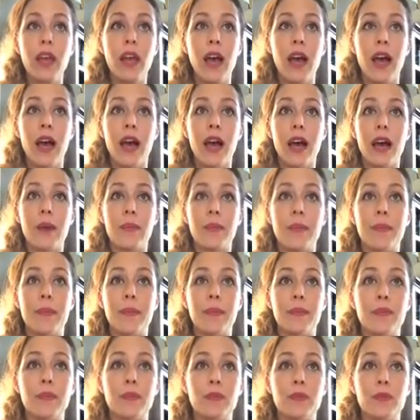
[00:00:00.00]

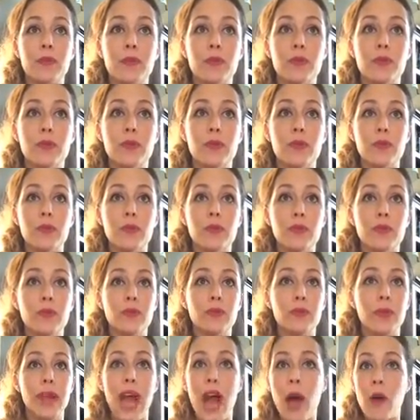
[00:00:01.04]

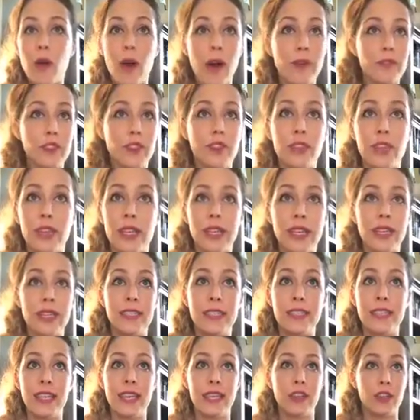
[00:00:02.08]
how often do they need to
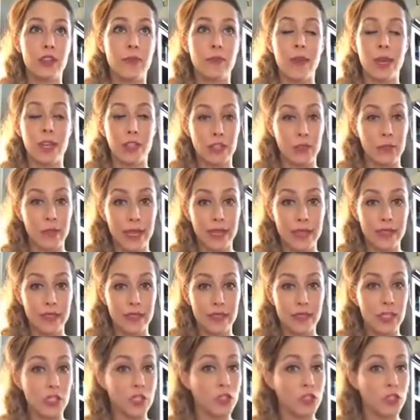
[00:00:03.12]
take their measurements?